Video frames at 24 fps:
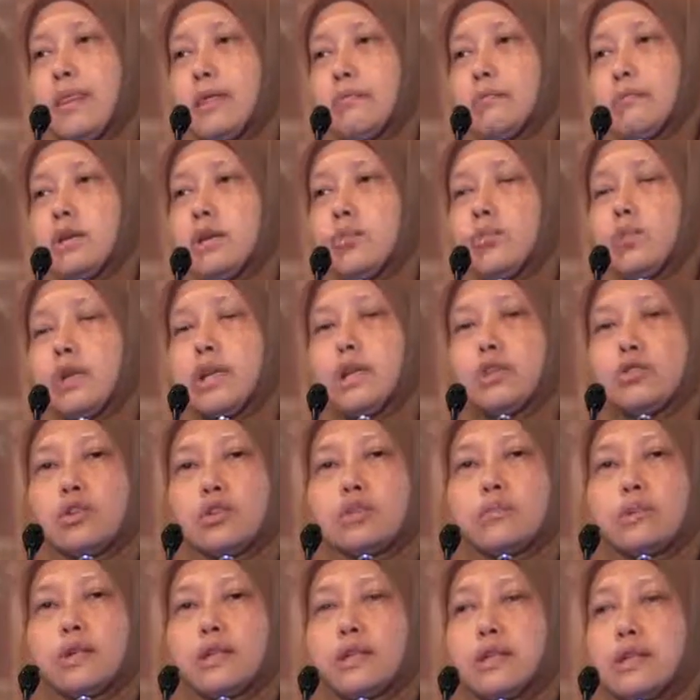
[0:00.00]
but when you talk
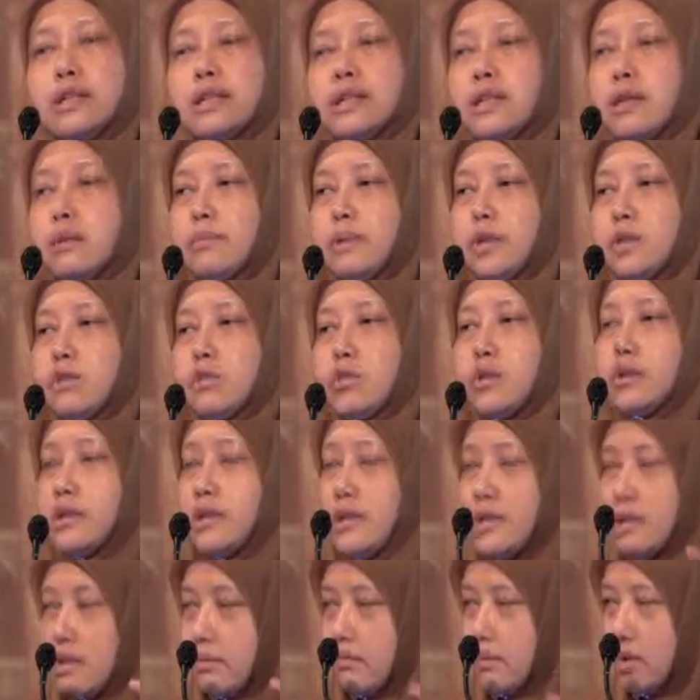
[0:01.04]
about an Islamic trust,
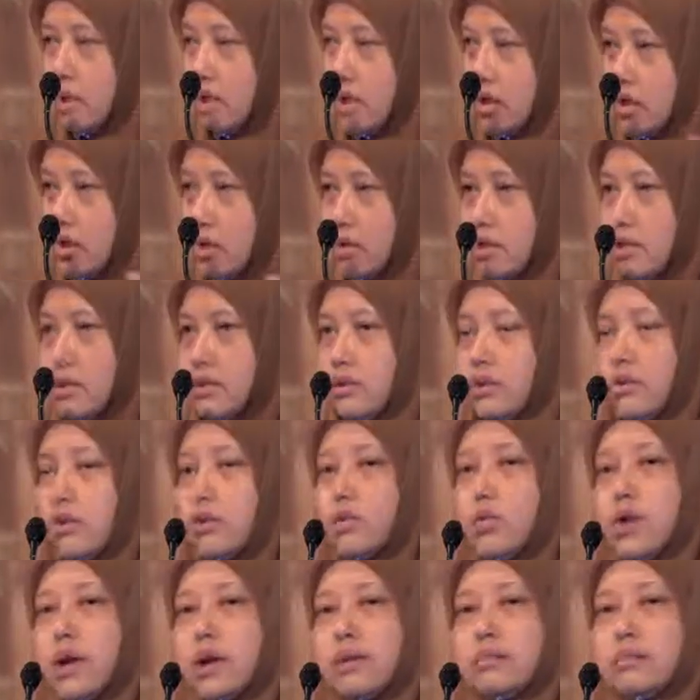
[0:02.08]
there's some additional
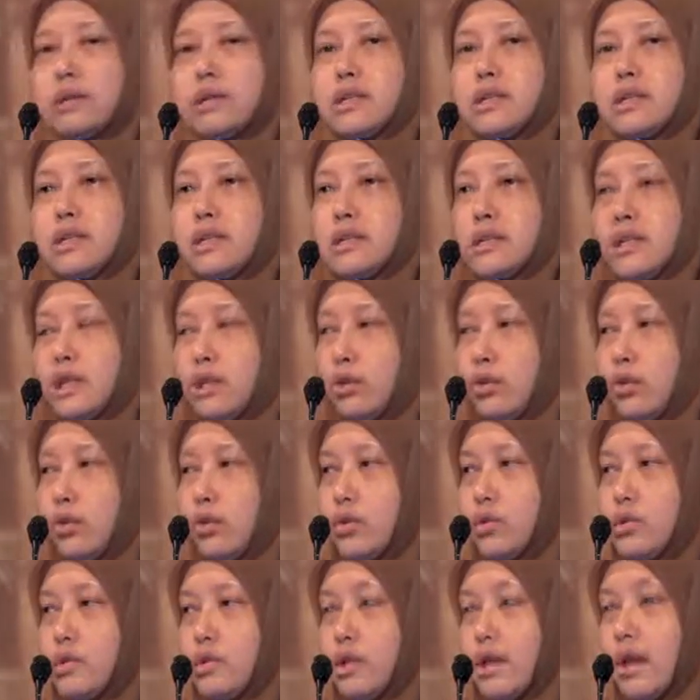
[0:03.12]
requirements that
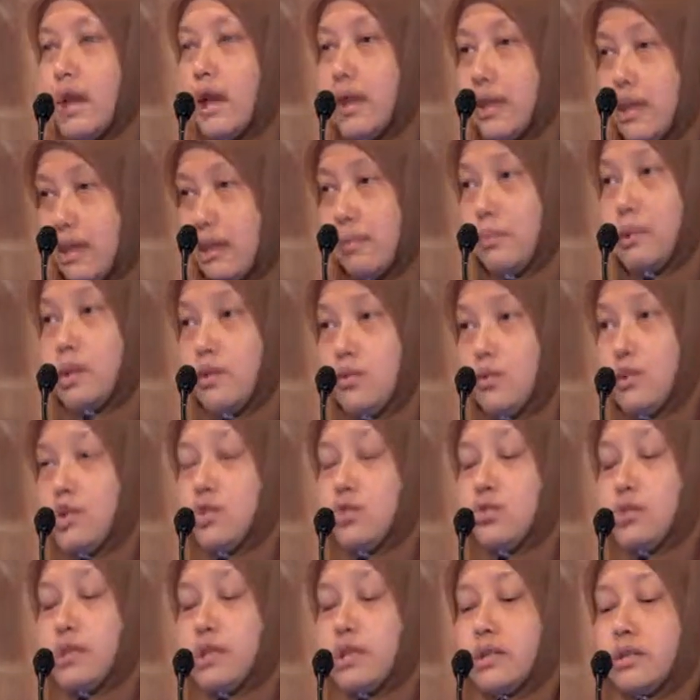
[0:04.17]
settlors and their
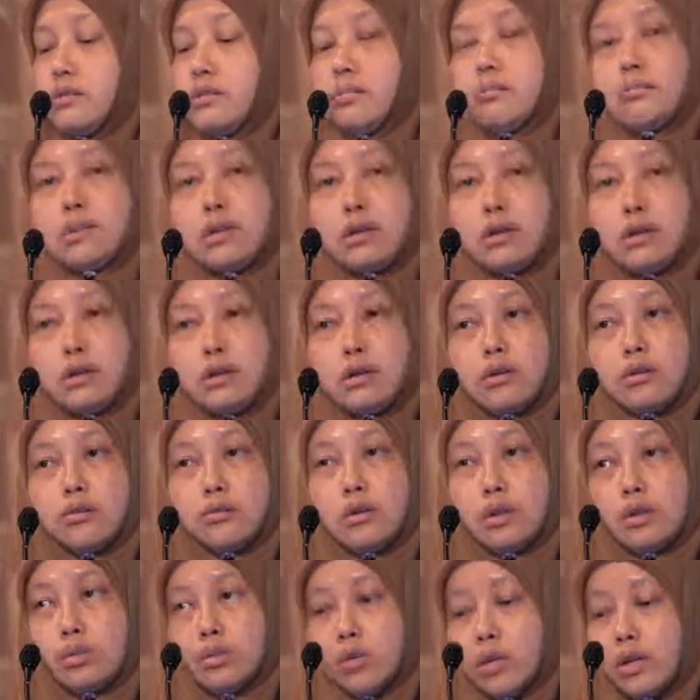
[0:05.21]
beneficiaries
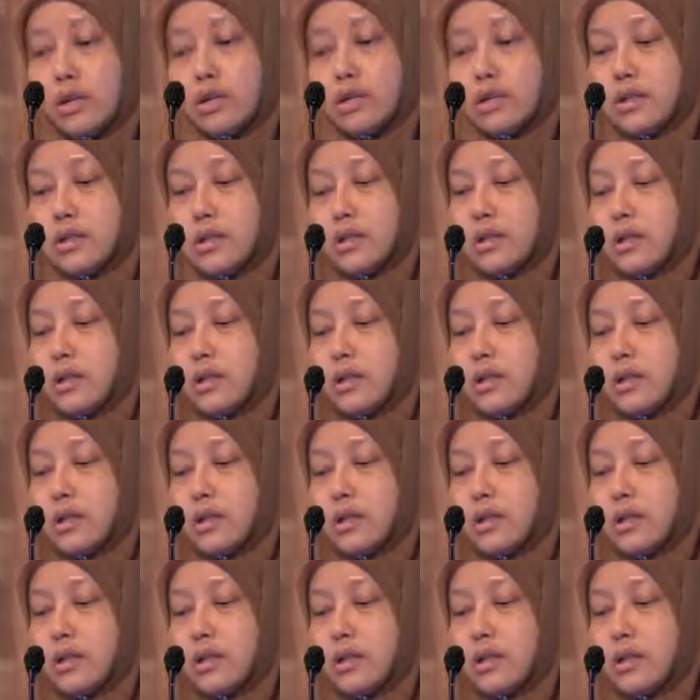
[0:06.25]
will want.